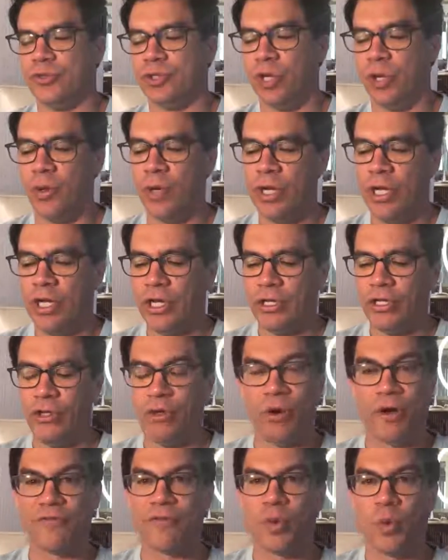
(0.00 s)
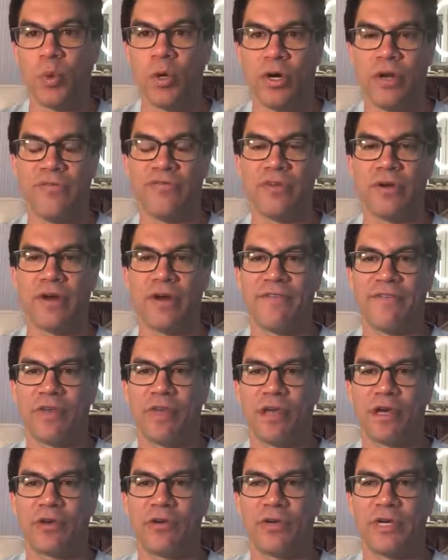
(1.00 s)
So you don't have to worry if you don't have a
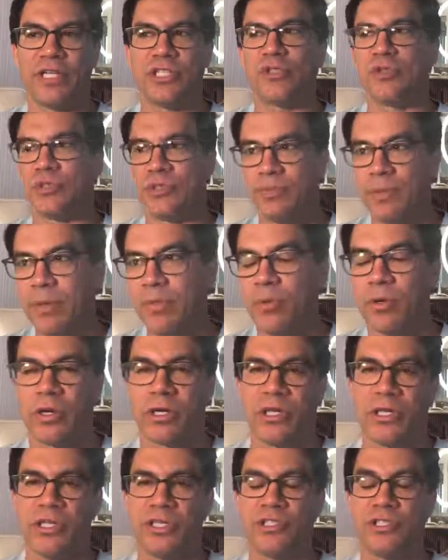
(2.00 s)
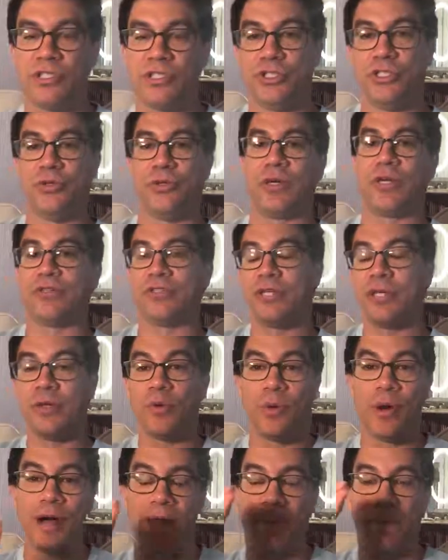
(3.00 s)
lot of credentials. The people are going to listen to you, and I'll tell
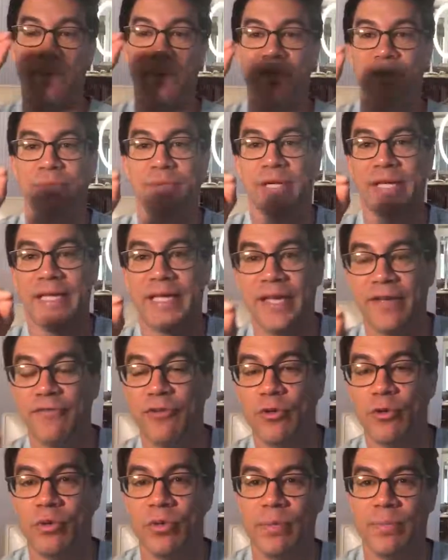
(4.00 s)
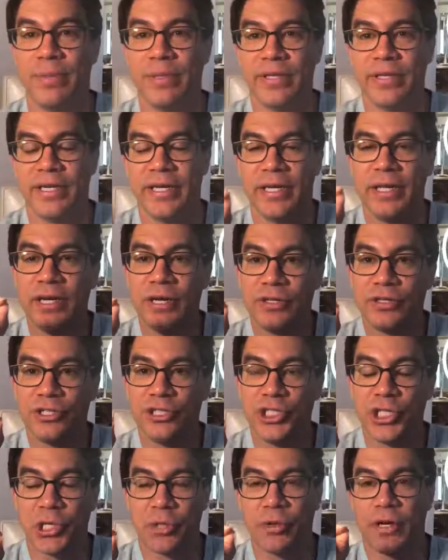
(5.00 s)
you why. Because I'm going to give you the ability
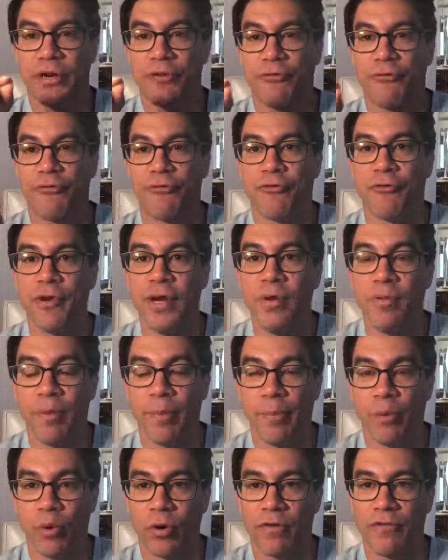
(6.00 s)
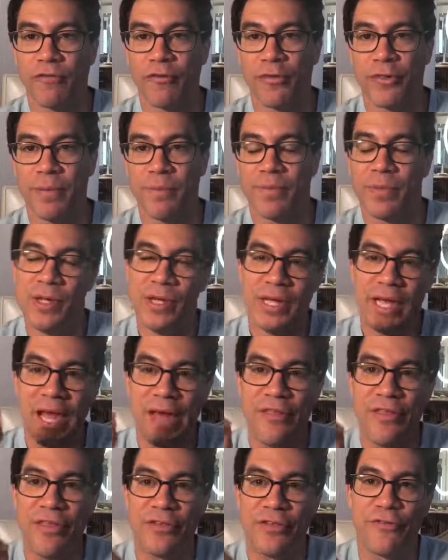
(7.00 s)
to generate a free report for them.
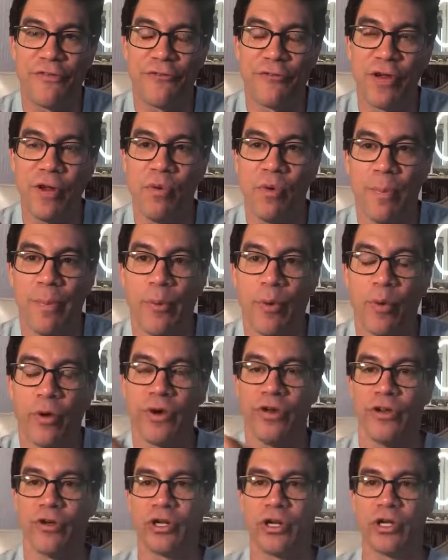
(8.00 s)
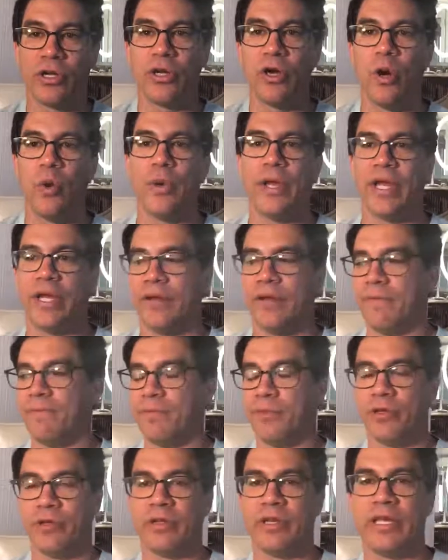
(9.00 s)
And this free report, you're going to go in,
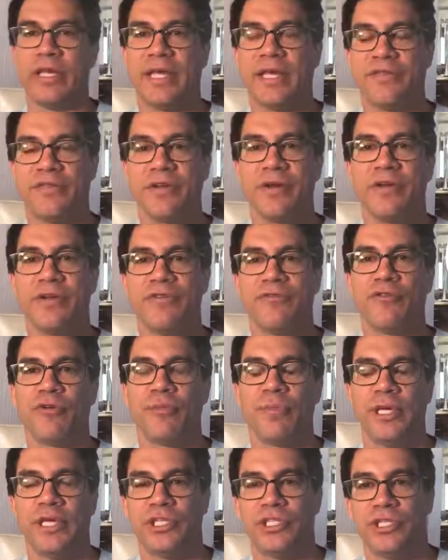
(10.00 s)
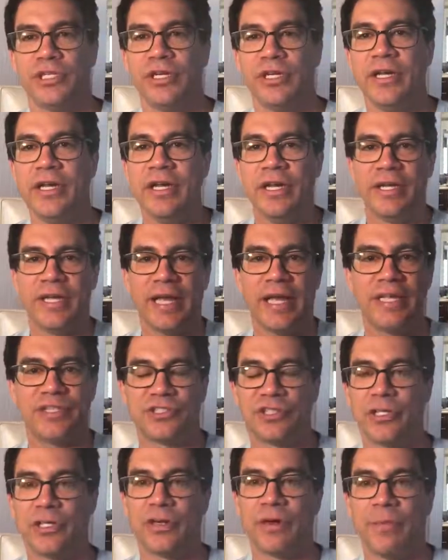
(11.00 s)
you're going to get their information.
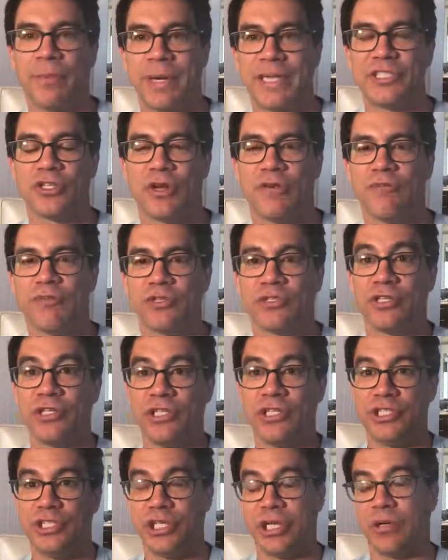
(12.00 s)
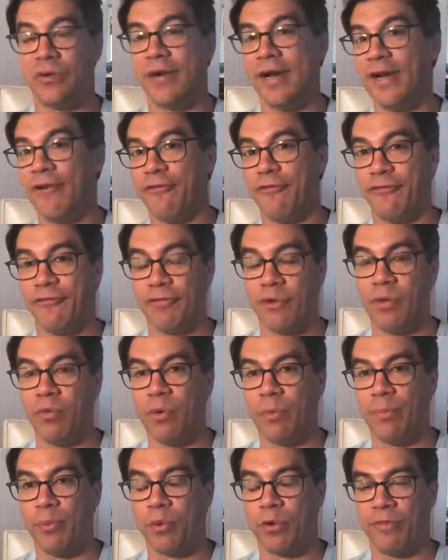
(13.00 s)
It's good. My software is going to generate a free
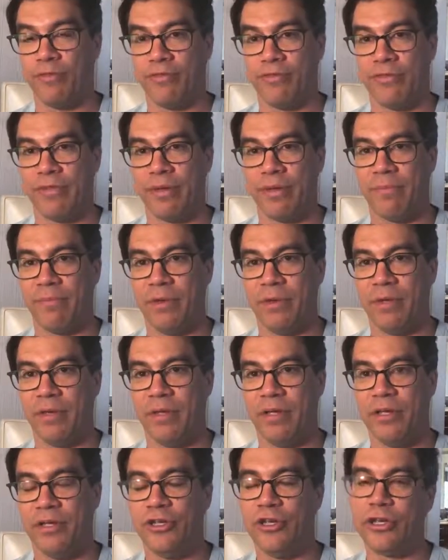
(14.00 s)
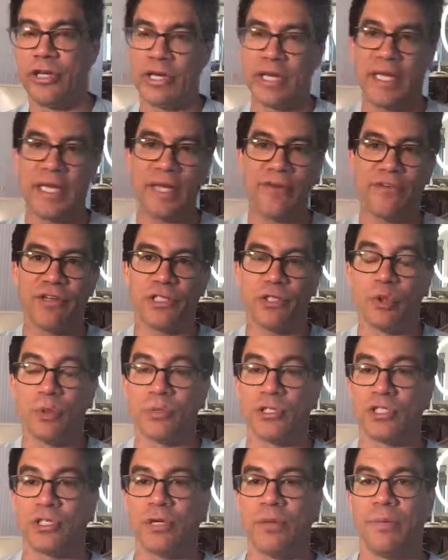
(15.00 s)
report for them. You're going to give it to
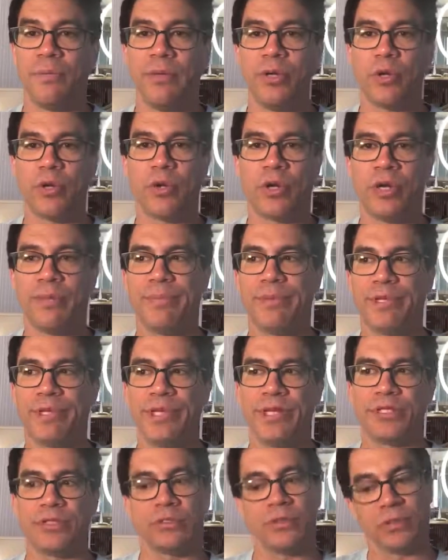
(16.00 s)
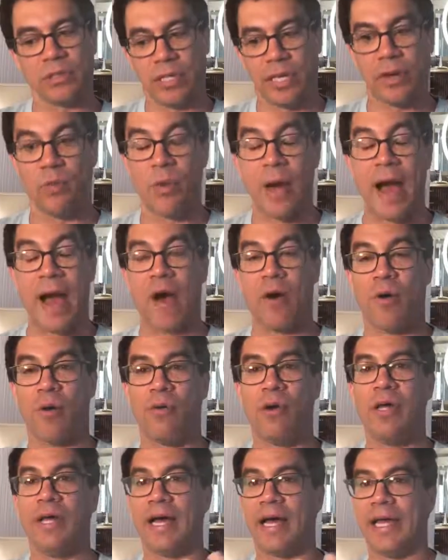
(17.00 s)
them. It's going to build credibility, because they're like, wow,
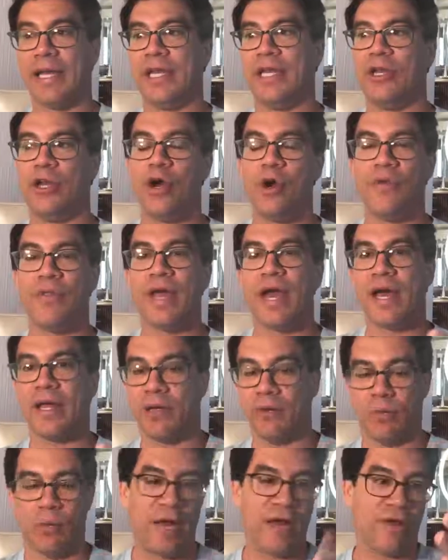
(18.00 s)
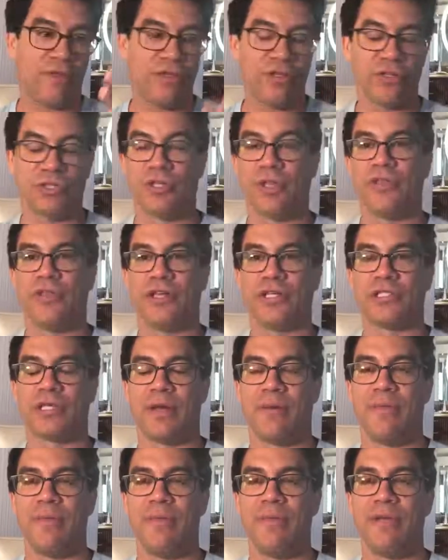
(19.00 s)
I didn't know that. Wow, these are the things
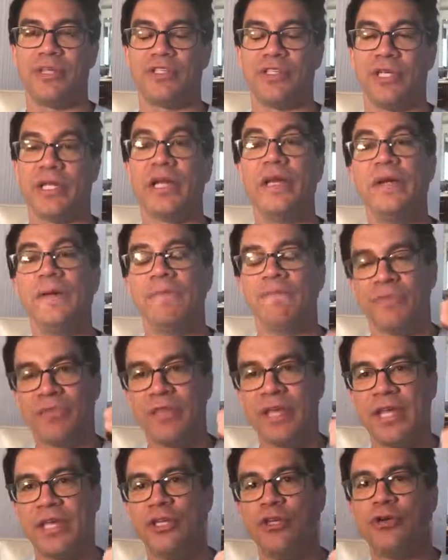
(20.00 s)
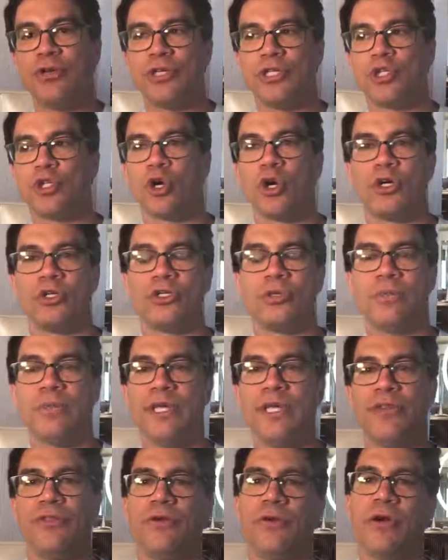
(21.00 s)
I'm missing. And then you can charge them
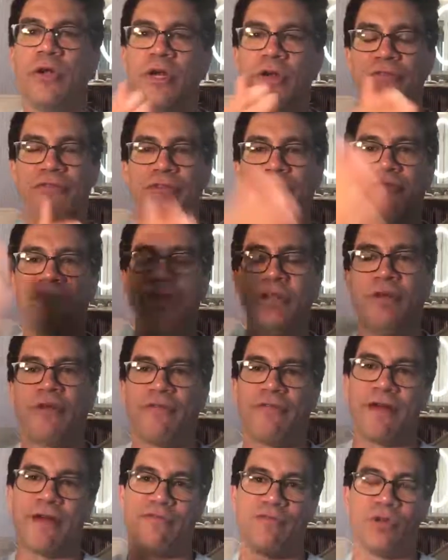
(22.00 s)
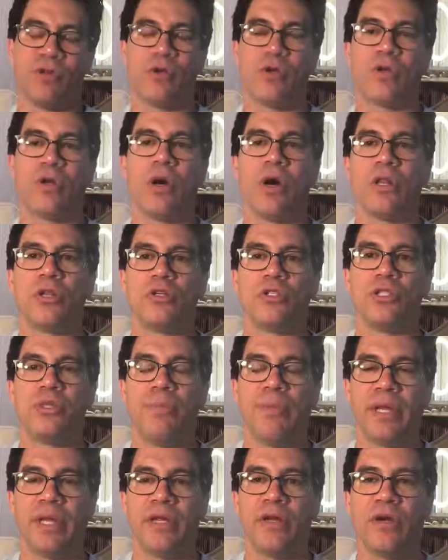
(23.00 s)
either $50 or $500,
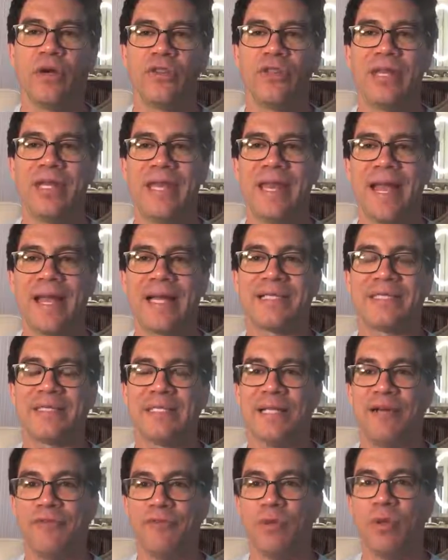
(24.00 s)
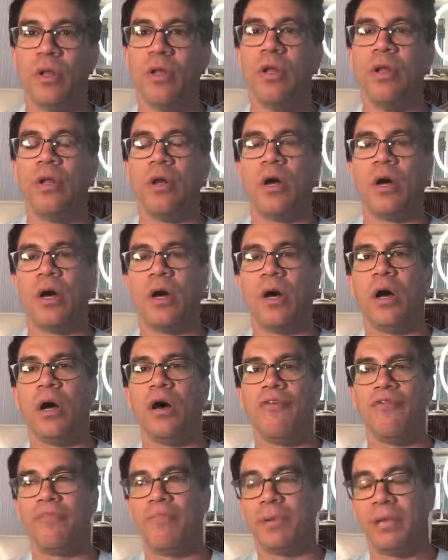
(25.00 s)
depending on the next level
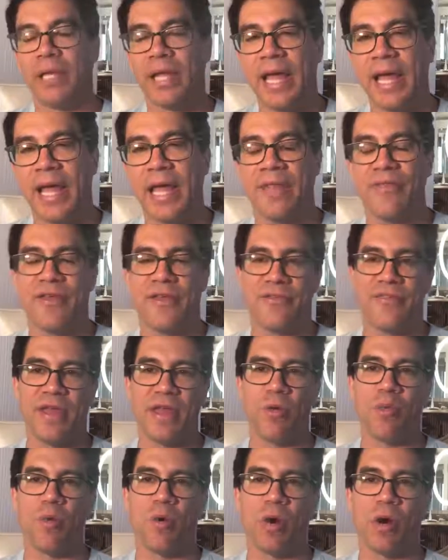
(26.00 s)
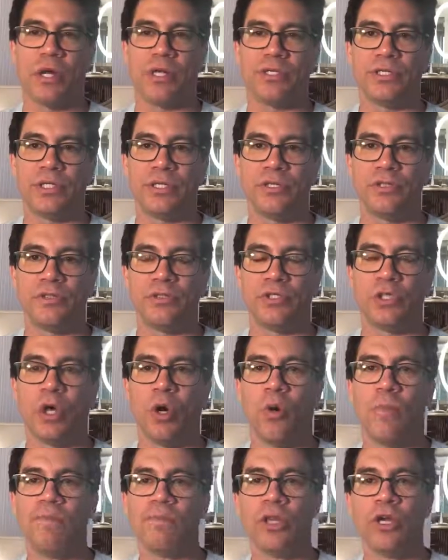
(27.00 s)
of plan that they want.
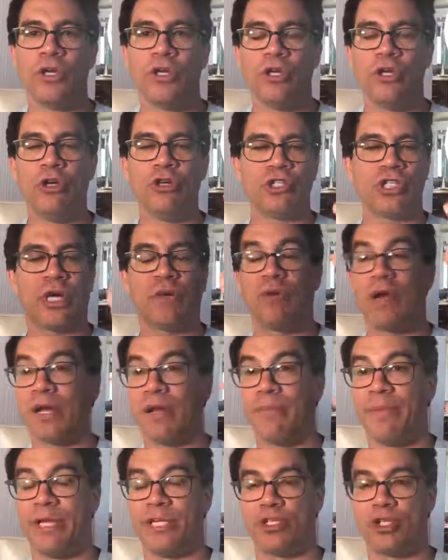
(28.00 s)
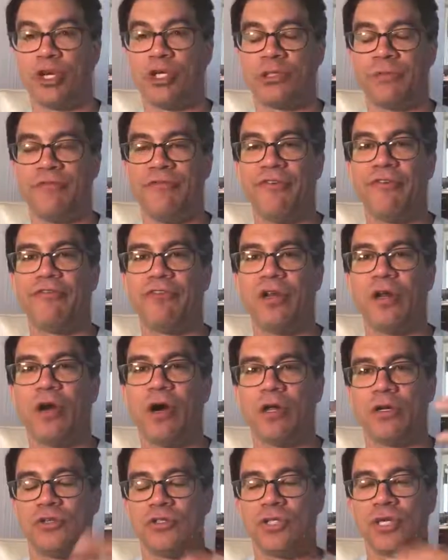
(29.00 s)
So usually I recommend charge them
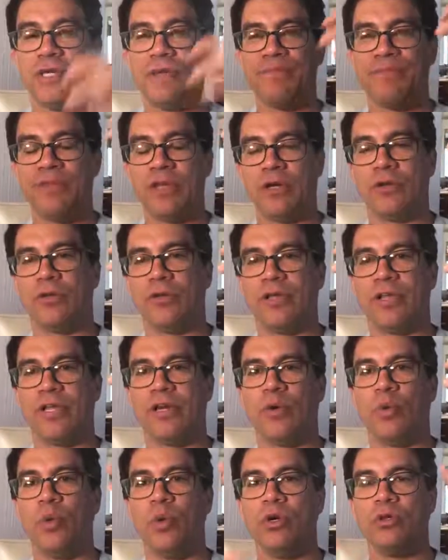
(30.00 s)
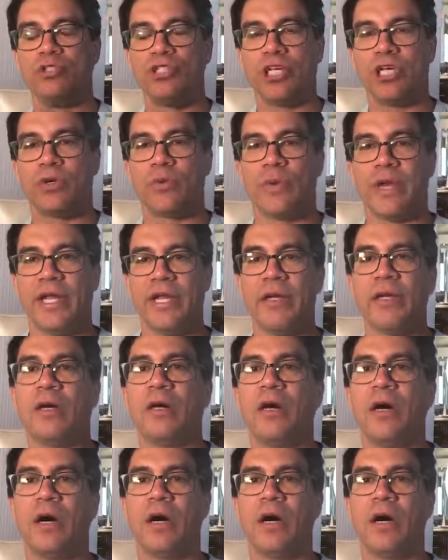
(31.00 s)
$50. It will generate.